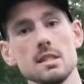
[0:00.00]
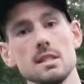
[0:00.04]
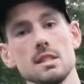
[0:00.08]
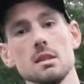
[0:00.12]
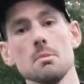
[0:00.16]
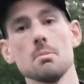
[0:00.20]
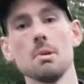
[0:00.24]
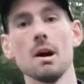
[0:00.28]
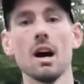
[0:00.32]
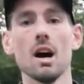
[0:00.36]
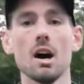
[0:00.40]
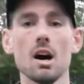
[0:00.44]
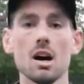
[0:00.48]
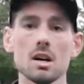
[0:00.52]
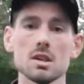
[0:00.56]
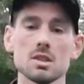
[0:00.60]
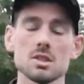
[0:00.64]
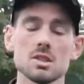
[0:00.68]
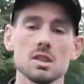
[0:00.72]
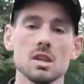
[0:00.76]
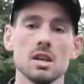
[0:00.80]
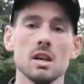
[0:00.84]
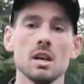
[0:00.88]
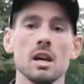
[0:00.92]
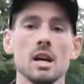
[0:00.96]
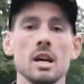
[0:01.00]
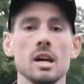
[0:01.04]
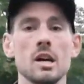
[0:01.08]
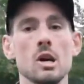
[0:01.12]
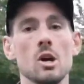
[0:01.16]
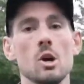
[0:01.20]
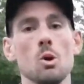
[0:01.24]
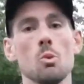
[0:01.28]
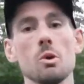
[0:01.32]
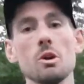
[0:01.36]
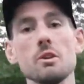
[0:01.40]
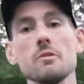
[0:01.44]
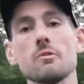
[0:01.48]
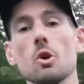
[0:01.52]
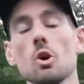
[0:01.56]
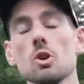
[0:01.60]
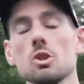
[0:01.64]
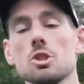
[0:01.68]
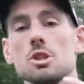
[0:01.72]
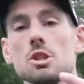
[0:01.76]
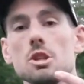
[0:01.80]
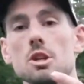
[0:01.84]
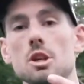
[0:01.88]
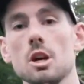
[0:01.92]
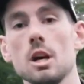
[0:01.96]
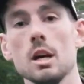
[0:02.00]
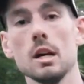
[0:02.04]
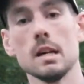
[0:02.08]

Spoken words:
in the past where you've got to